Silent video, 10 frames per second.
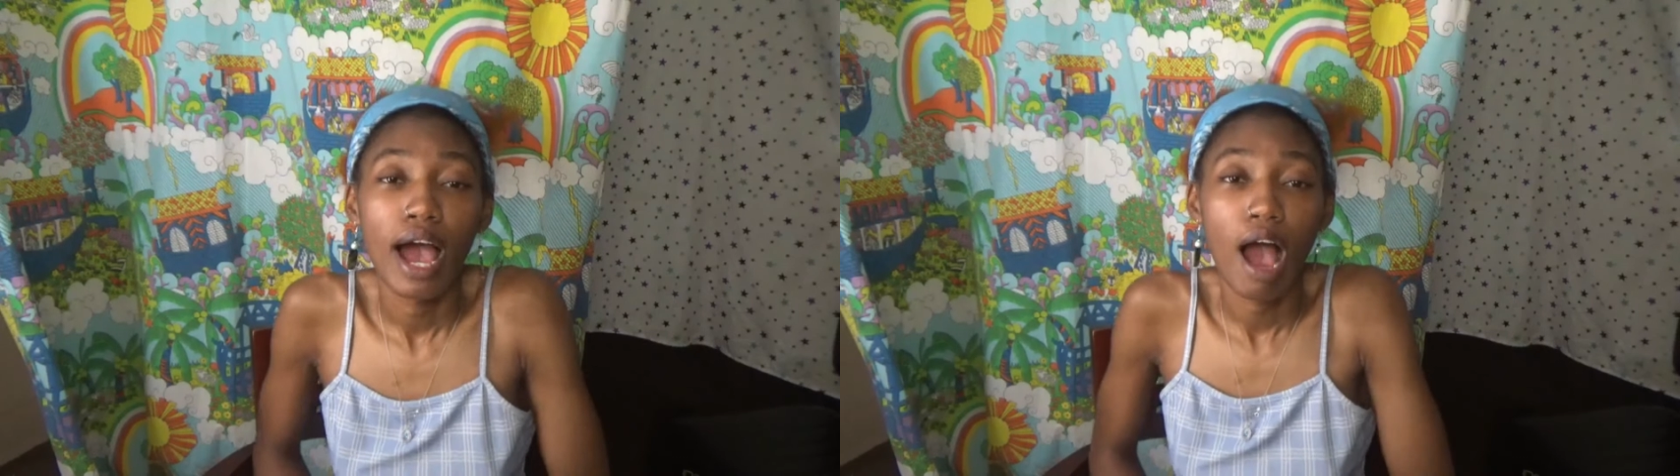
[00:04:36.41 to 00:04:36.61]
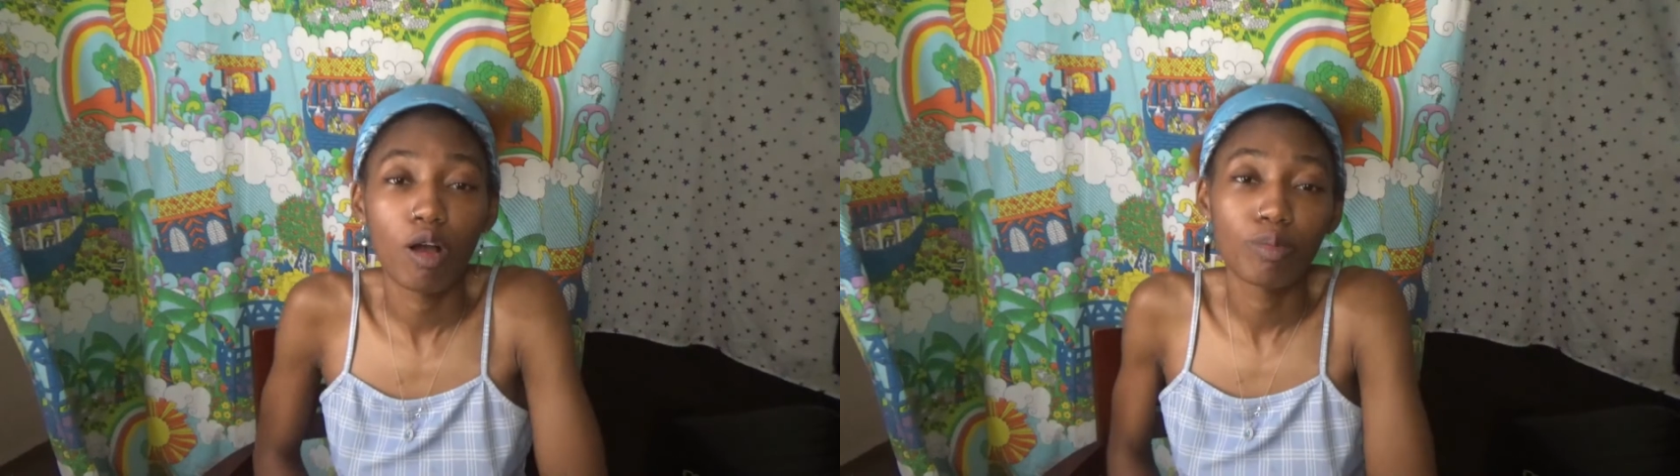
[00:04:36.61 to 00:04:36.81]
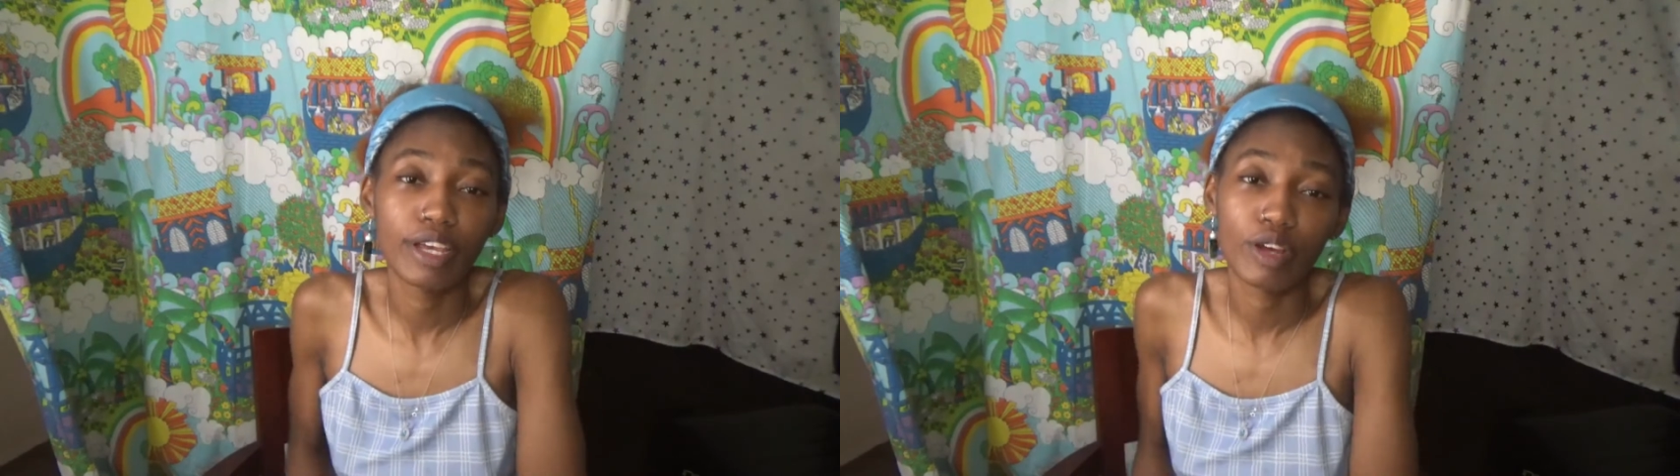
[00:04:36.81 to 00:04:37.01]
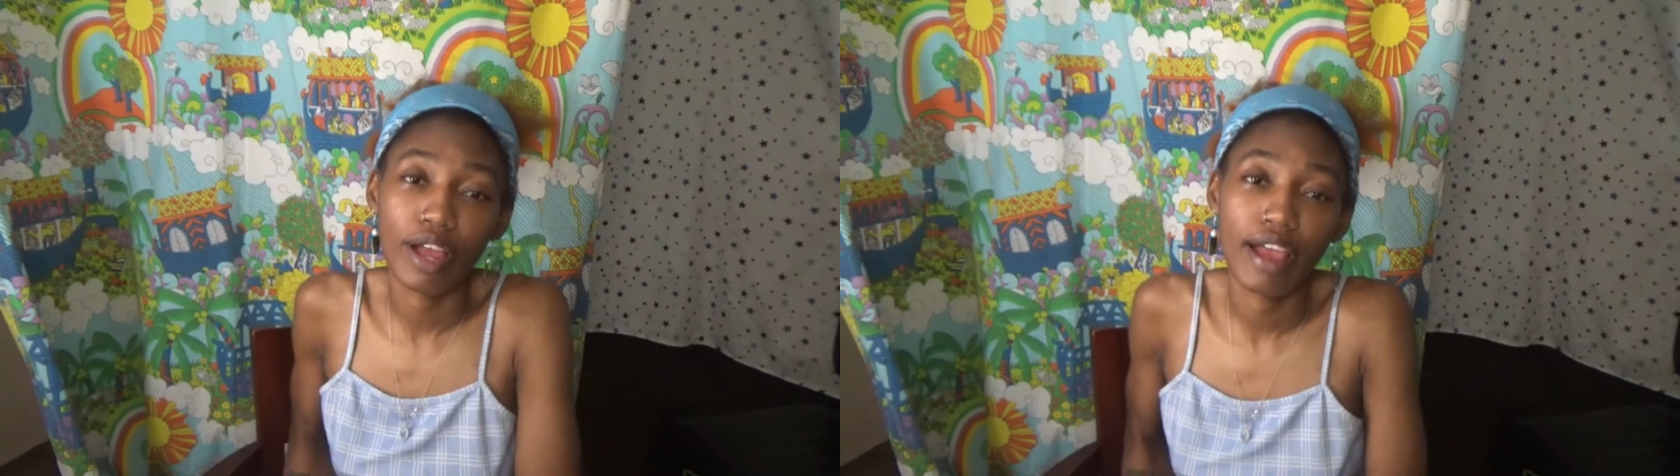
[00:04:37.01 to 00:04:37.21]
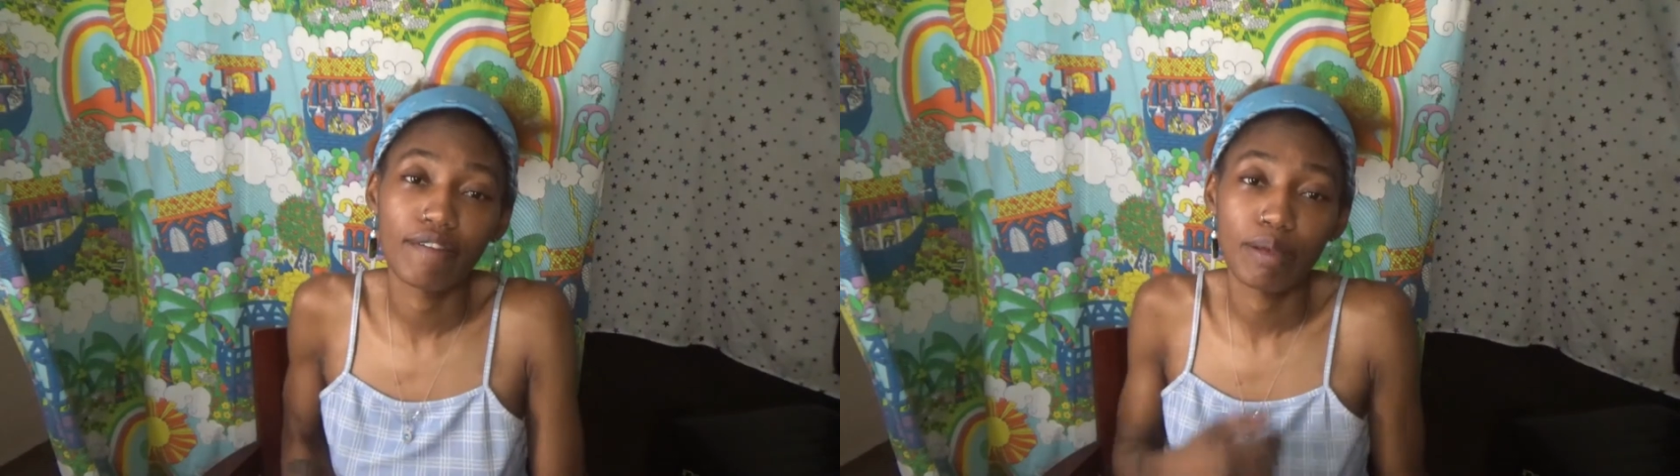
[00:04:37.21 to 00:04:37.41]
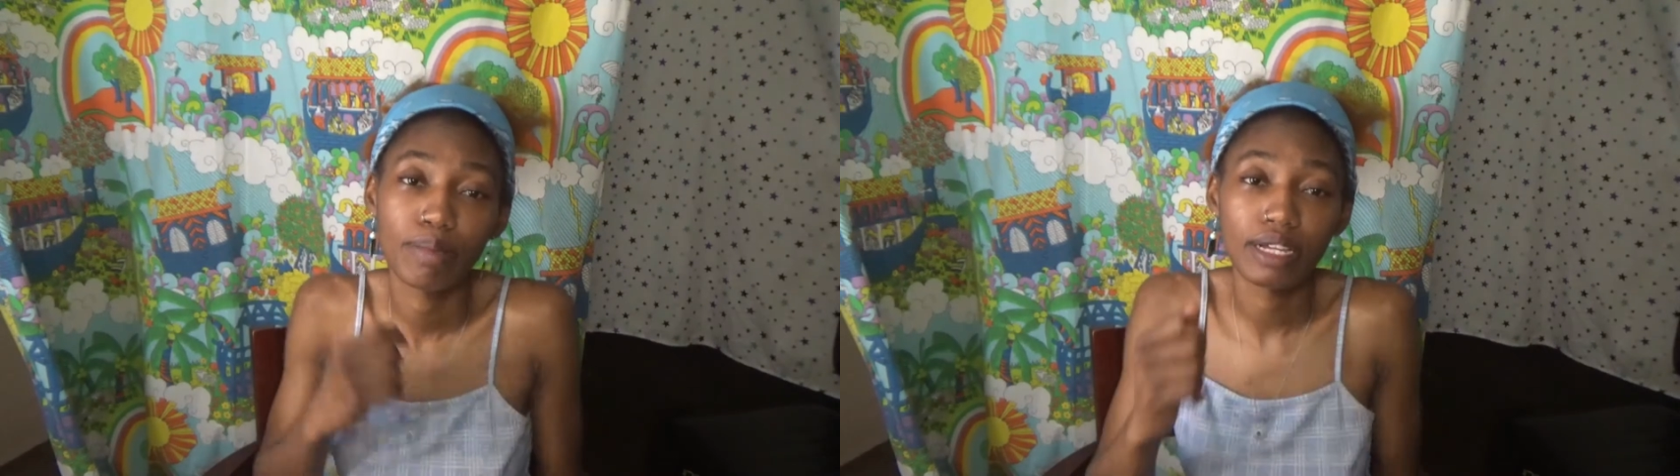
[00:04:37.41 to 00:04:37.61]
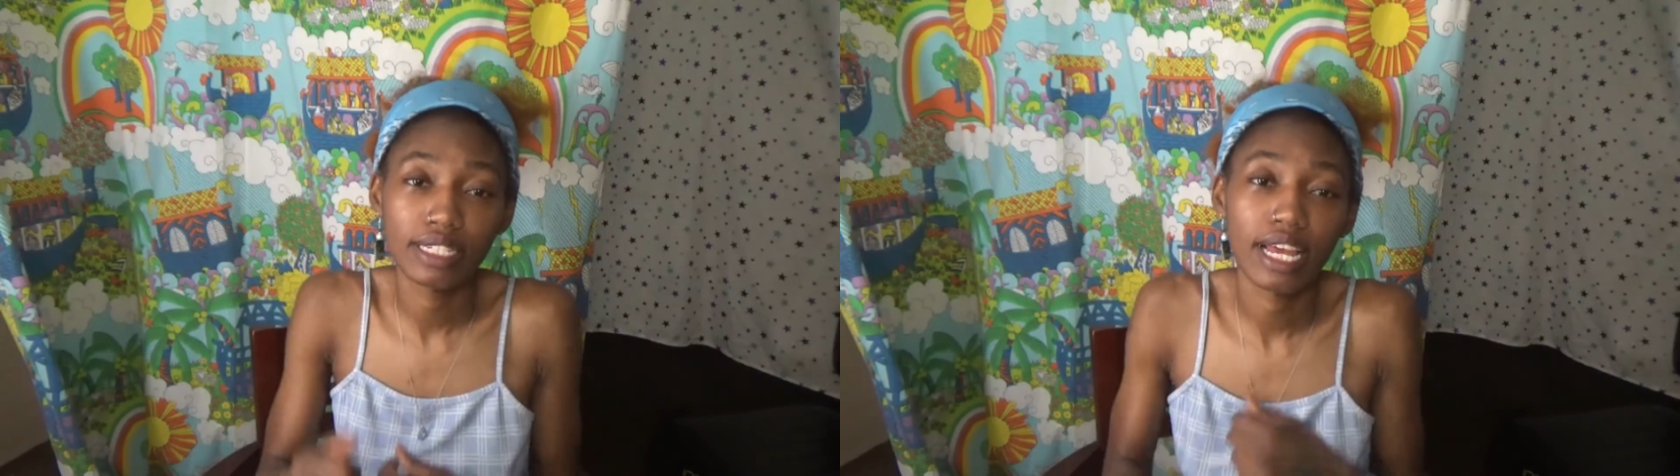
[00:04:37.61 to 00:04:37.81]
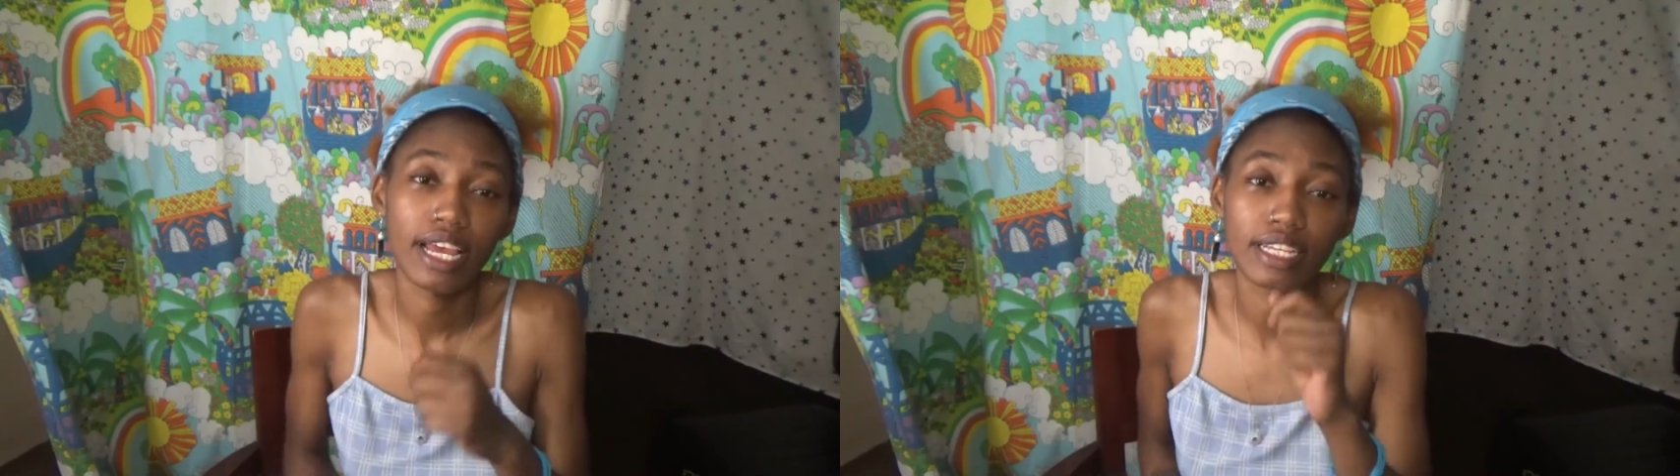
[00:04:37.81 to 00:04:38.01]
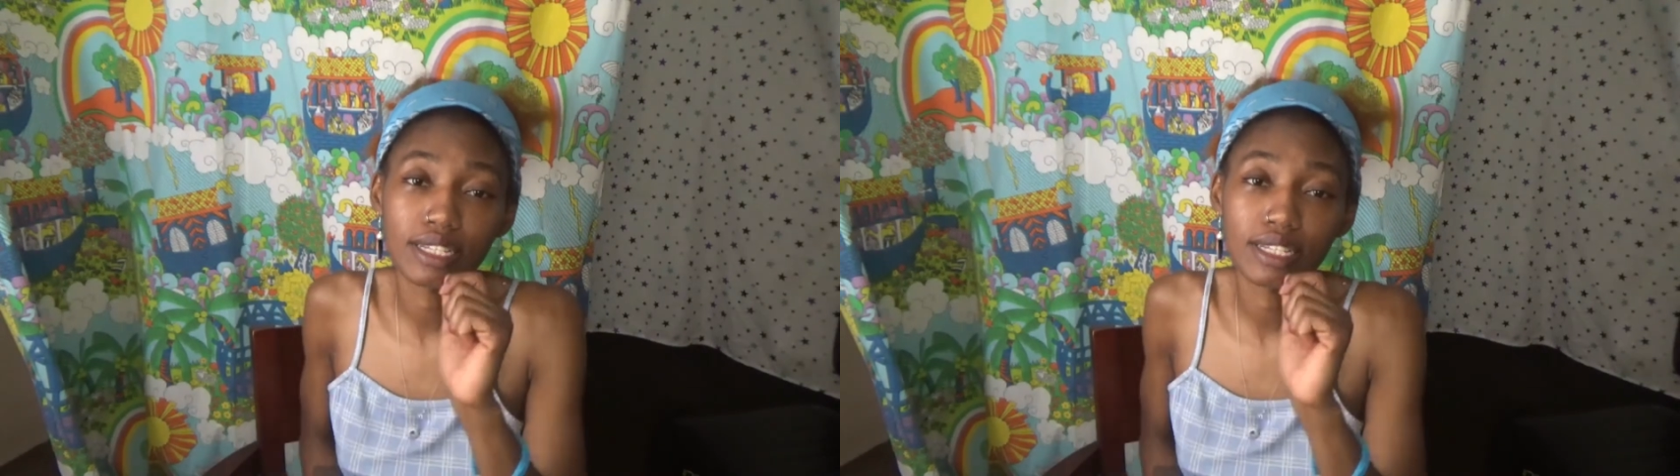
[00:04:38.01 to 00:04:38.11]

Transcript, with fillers: I will be here every Monday,